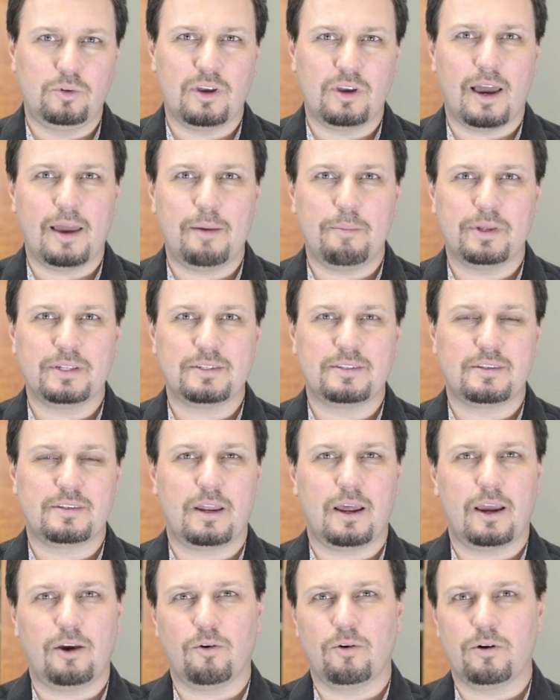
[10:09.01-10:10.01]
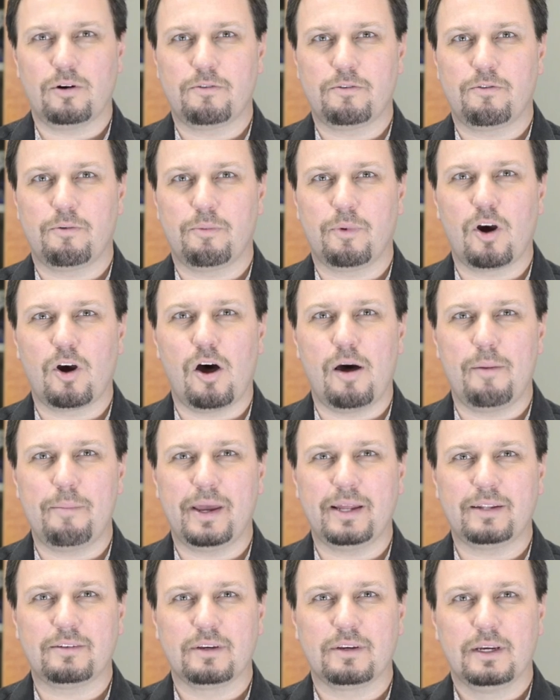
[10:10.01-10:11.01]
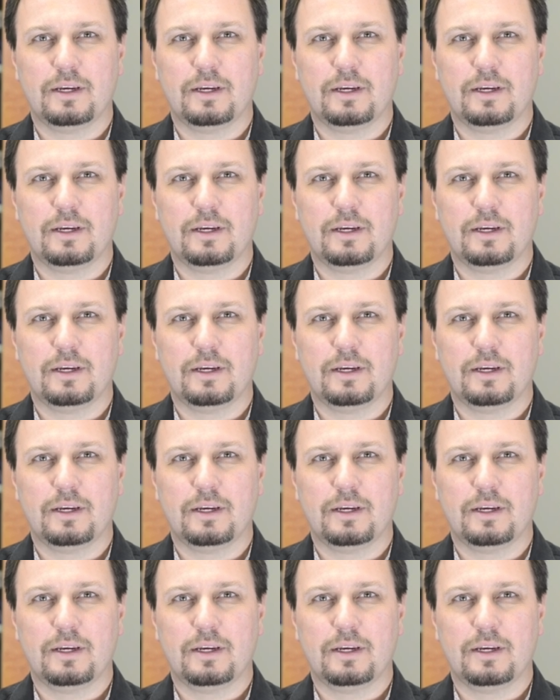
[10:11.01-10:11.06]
diamonds that I ordered from Comet,